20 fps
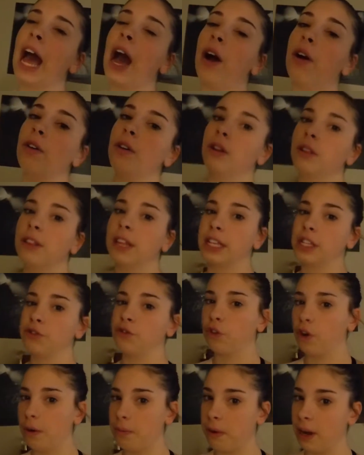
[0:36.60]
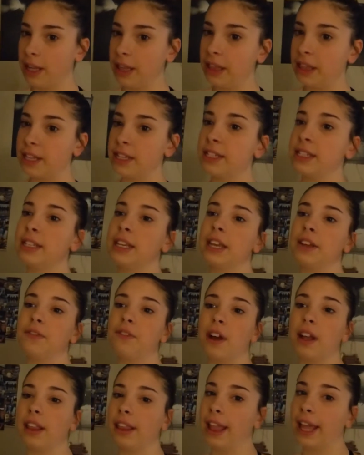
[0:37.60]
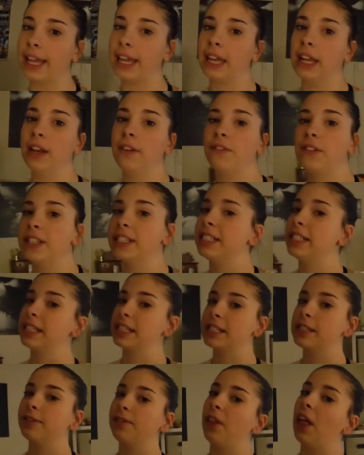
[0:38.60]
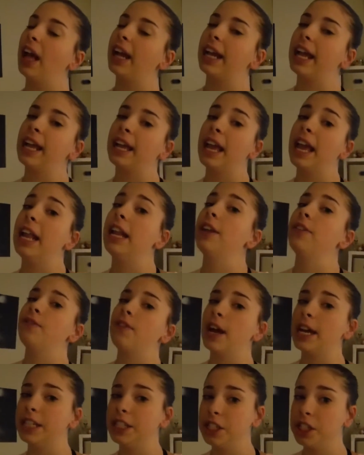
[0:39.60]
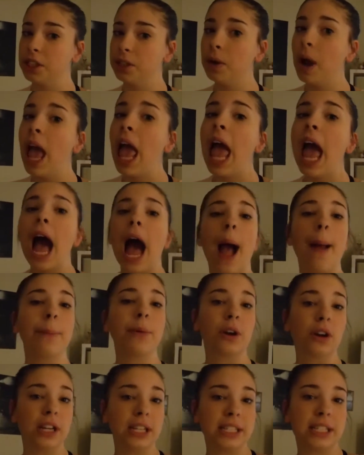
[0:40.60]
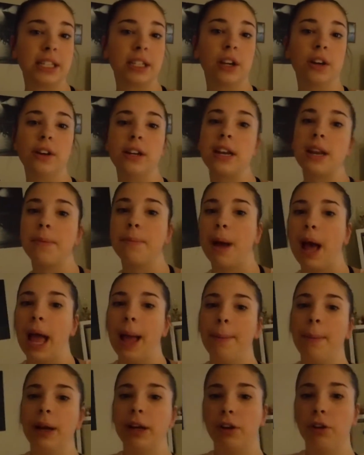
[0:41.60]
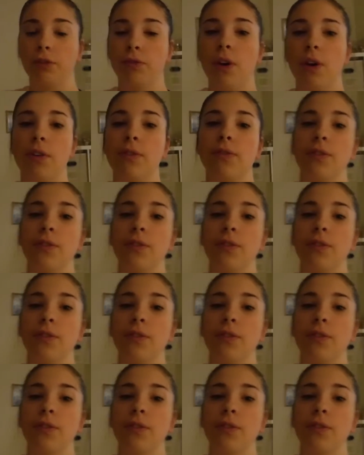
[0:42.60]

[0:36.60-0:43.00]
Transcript: out this for a month, see if I like it, if I stick to vlogging, and if I do, I'm going to go in and buy a microphone